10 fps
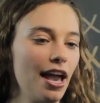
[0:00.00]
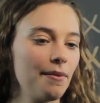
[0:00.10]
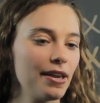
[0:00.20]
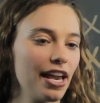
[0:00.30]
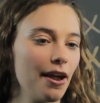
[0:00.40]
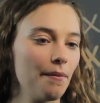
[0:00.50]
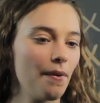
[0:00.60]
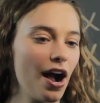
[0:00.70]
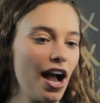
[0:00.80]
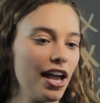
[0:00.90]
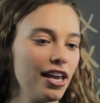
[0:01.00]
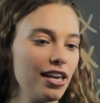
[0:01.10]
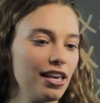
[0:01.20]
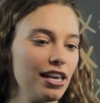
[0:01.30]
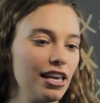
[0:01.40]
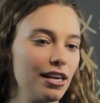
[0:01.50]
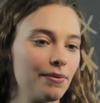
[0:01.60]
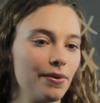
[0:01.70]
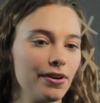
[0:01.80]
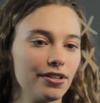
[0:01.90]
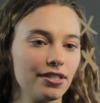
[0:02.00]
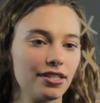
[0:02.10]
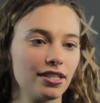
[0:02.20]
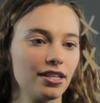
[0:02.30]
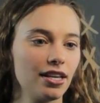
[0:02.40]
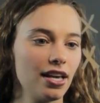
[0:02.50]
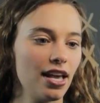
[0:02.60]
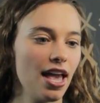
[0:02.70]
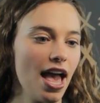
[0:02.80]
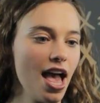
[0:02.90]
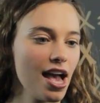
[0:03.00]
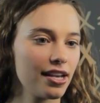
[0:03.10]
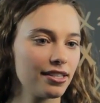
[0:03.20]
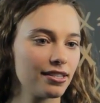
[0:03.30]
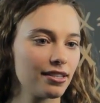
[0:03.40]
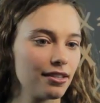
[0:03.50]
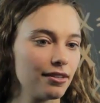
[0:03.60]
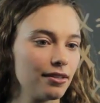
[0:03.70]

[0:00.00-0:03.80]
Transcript: and we get y equals x